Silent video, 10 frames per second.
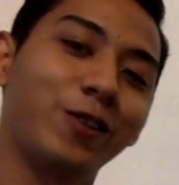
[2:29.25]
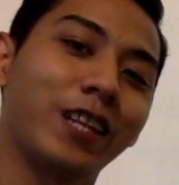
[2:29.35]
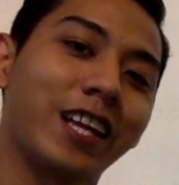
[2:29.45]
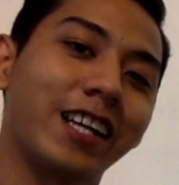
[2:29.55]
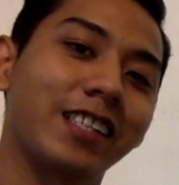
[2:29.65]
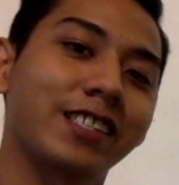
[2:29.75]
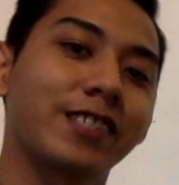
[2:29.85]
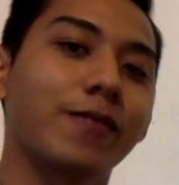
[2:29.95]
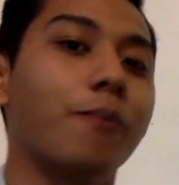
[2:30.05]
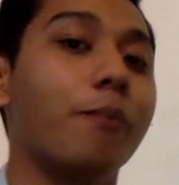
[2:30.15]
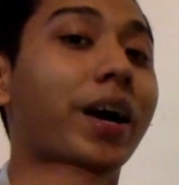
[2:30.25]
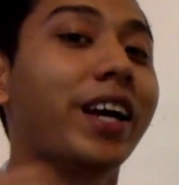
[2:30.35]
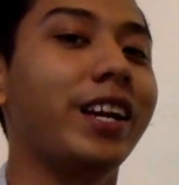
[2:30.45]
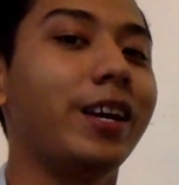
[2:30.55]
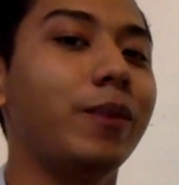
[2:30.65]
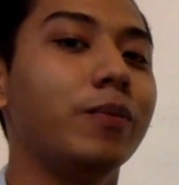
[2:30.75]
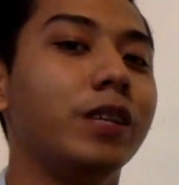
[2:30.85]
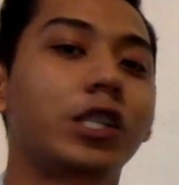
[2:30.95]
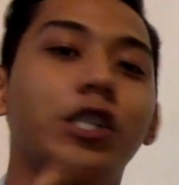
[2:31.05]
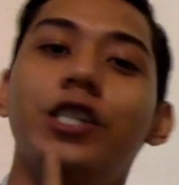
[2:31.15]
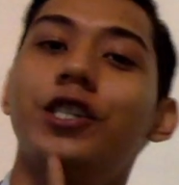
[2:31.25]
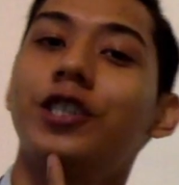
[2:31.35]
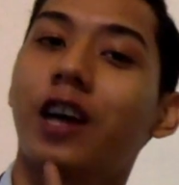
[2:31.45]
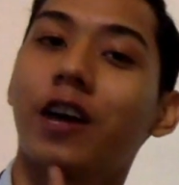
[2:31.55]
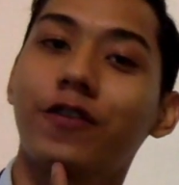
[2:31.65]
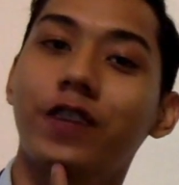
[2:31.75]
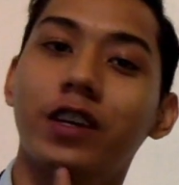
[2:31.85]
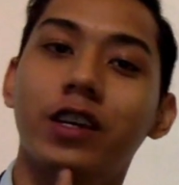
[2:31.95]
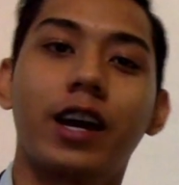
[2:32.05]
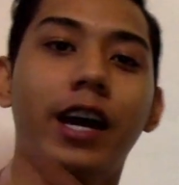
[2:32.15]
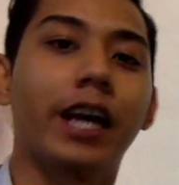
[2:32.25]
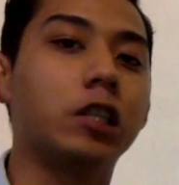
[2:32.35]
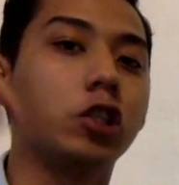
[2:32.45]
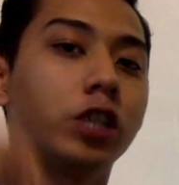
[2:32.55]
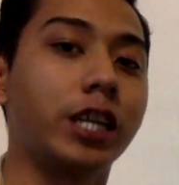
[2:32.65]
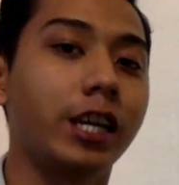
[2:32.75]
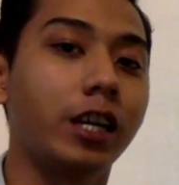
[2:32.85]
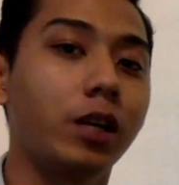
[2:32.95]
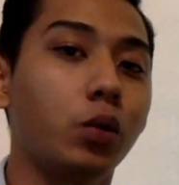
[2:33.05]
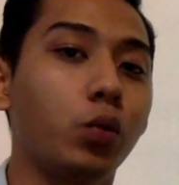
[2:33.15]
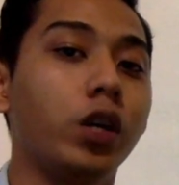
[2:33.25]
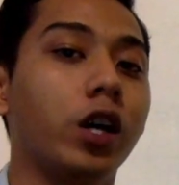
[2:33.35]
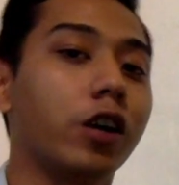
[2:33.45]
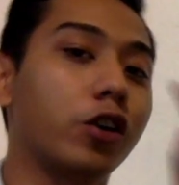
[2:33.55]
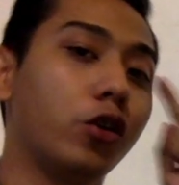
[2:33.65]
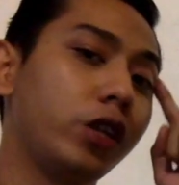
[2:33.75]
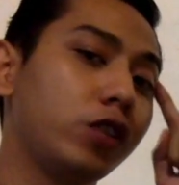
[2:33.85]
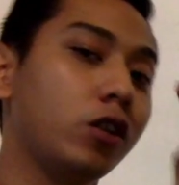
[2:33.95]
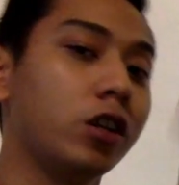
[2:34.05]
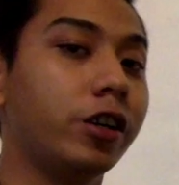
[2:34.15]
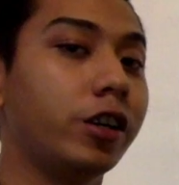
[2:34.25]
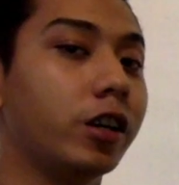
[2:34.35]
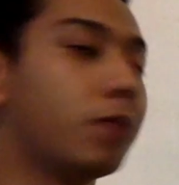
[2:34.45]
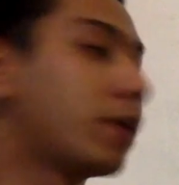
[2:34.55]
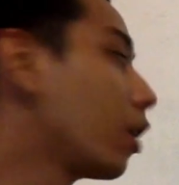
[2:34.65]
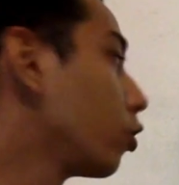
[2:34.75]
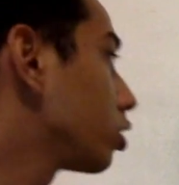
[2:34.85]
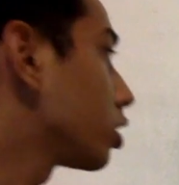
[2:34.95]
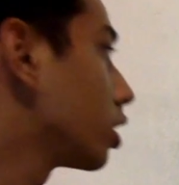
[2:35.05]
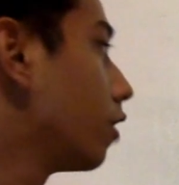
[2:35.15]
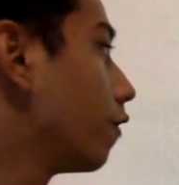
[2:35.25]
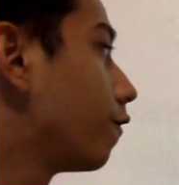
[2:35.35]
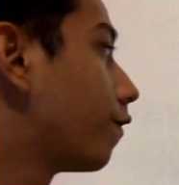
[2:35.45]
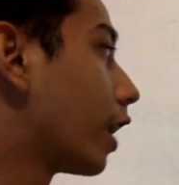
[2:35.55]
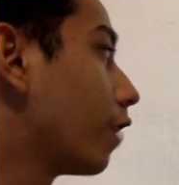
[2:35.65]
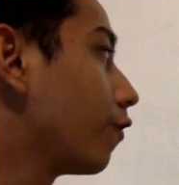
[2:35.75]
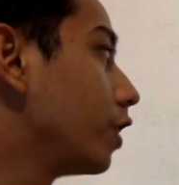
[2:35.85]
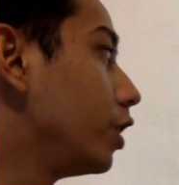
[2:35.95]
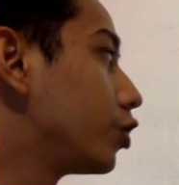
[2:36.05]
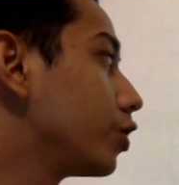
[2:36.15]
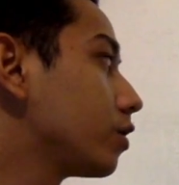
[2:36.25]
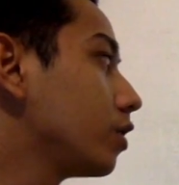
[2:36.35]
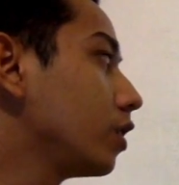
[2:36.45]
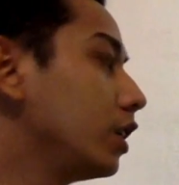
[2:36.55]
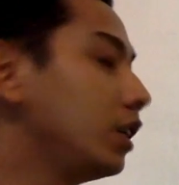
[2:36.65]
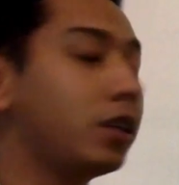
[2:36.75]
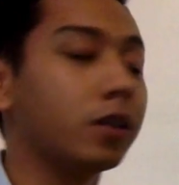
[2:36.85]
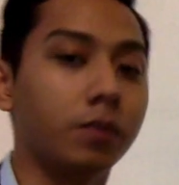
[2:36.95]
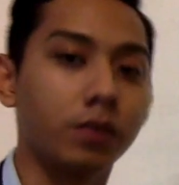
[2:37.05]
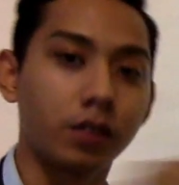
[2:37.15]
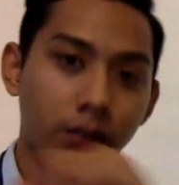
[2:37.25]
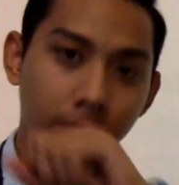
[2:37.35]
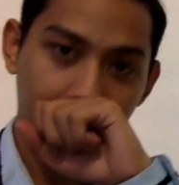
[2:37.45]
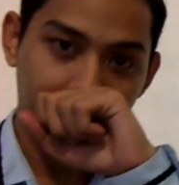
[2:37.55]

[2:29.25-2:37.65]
class, my name is Teacher Afiq, and today we are going to learn about 5 interesting idioms.